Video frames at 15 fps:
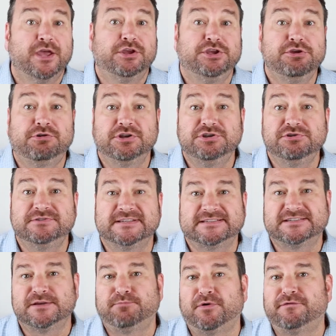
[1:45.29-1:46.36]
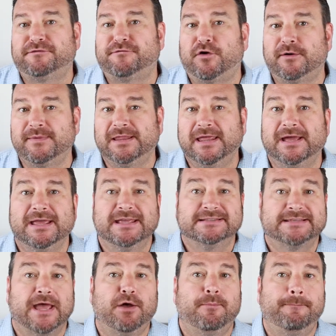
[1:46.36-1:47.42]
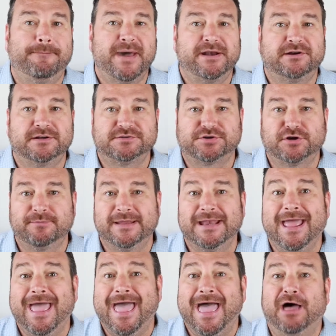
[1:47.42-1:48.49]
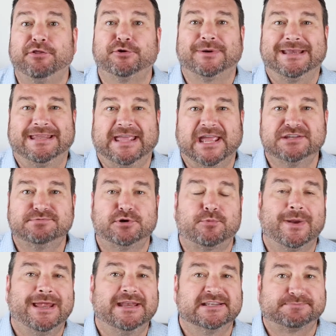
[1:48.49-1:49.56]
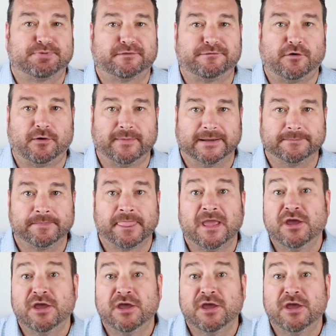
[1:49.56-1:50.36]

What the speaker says: you can use a simple formula to help better determine how their engagement rate is performing.